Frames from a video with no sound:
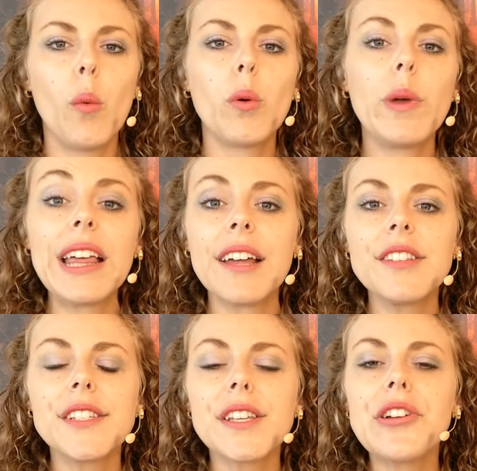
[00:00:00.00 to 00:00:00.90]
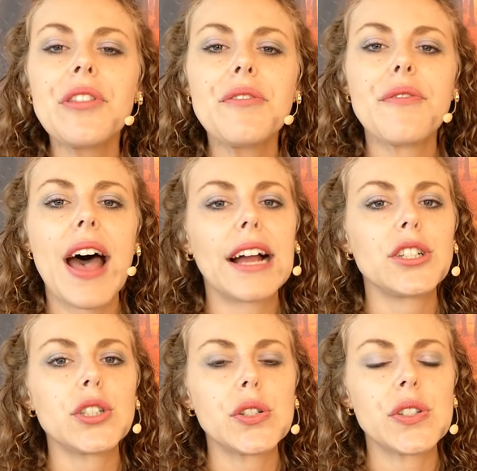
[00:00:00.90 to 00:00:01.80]
When we consider the
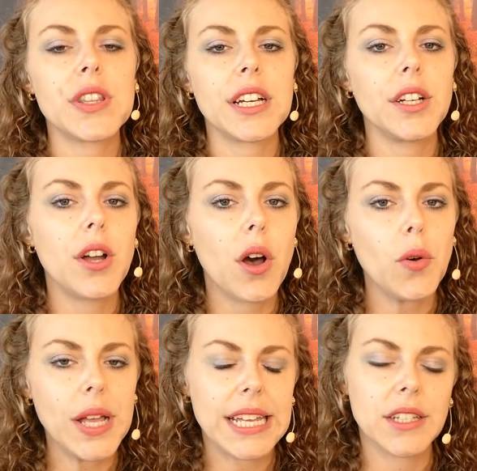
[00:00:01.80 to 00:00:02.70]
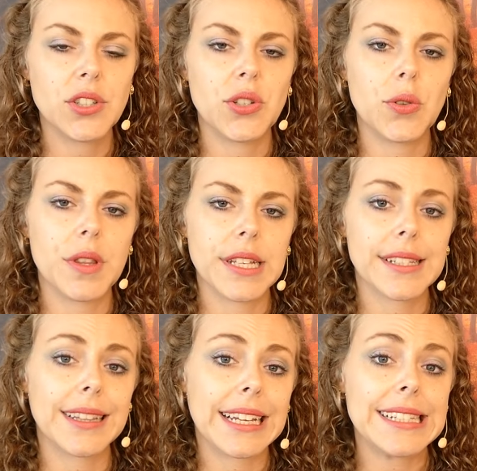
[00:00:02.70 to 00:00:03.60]
factors that go into this
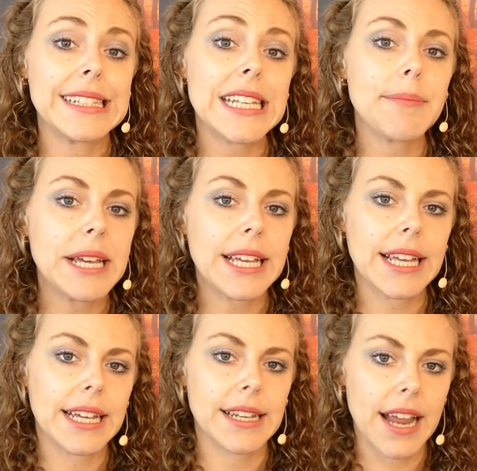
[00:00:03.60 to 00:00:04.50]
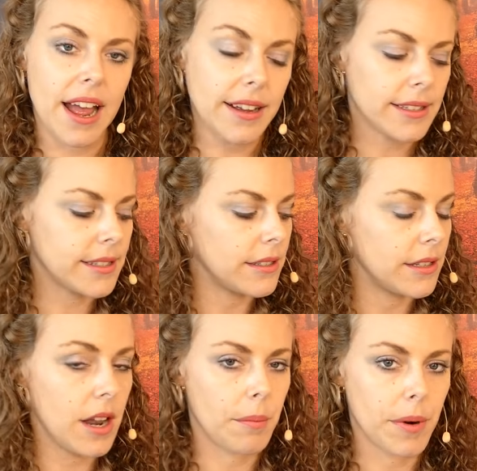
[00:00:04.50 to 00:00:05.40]
glycemic index
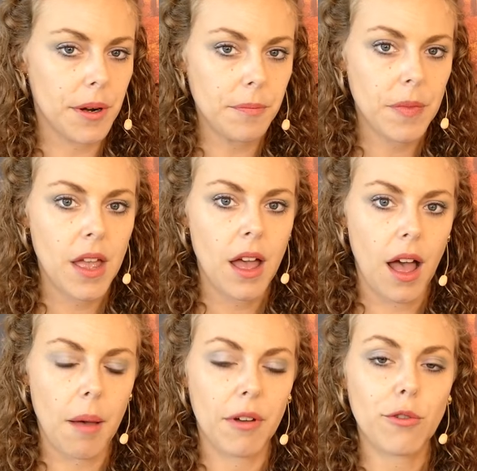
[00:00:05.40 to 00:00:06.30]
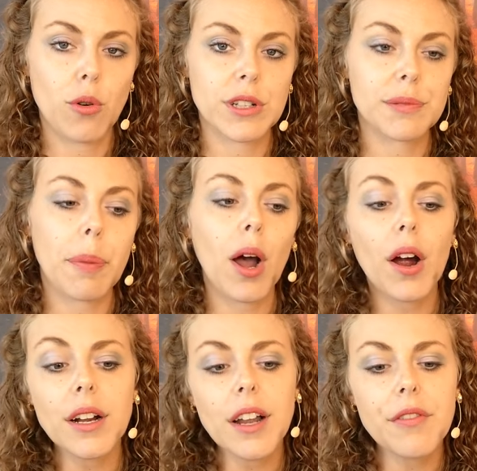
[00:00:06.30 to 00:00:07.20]
number, um, of course,
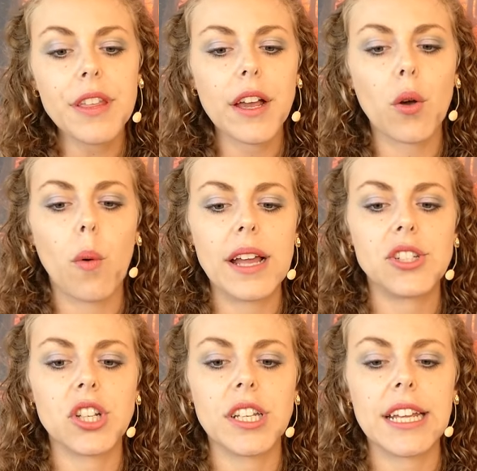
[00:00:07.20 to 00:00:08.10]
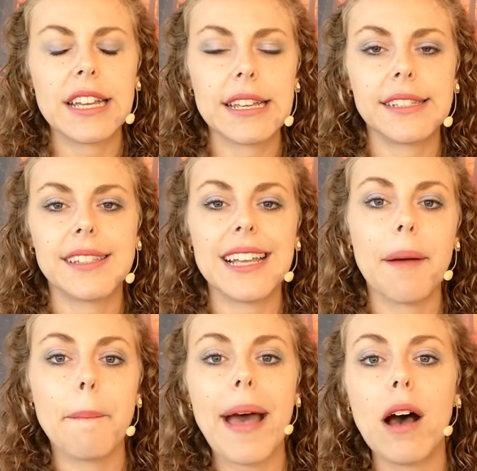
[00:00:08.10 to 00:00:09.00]
part of the equation is the
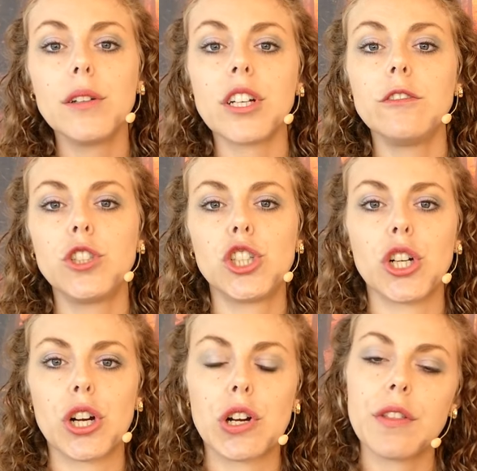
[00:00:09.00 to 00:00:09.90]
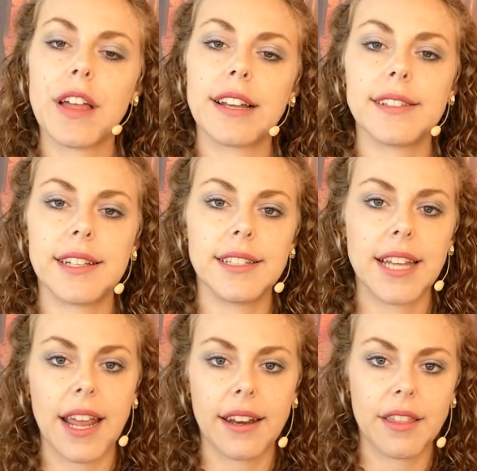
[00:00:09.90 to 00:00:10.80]
amount of sugar that is
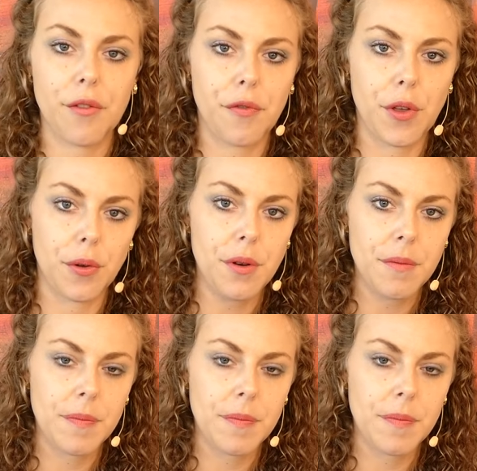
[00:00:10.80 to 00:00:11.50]
contained in the food.